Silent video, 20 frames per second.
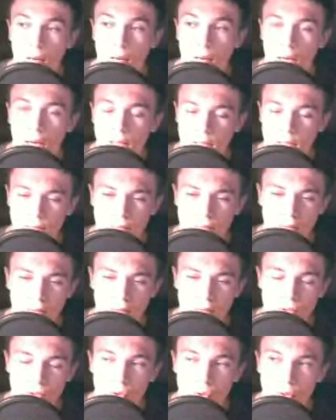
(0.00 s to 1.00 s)
I
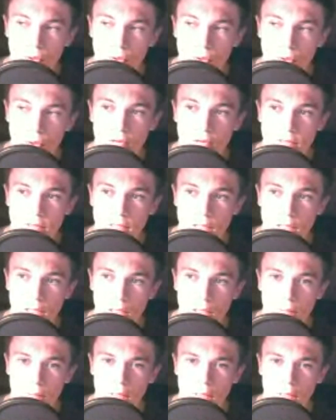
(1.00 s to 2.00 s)
sometimes do watch
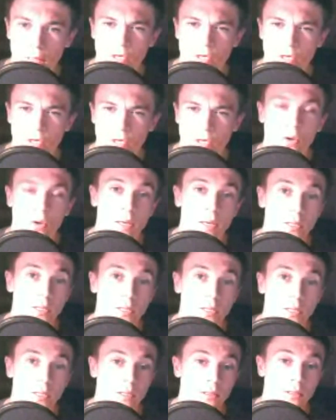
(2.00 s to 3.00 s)
UFC because UFC is quite
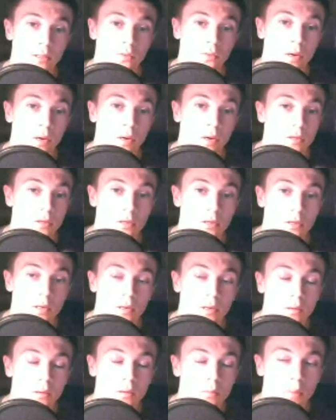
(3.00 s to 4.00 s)
interesting to watch.
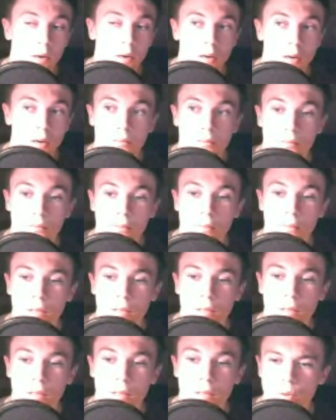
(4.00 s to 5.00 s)
But
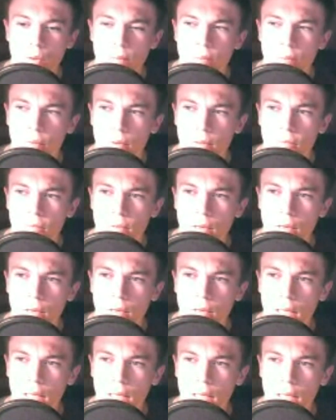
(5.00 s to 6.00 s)
there was one point when
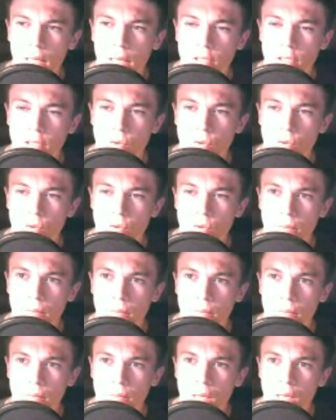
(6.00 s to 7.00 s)
I literally saw some
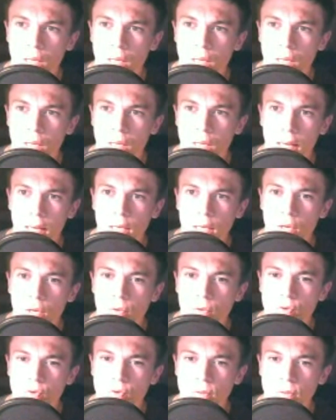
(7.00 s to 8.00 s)
guy who
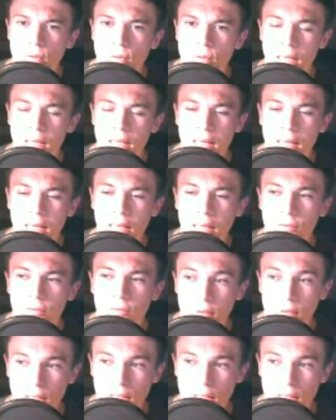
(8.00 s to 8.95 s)
was really lean,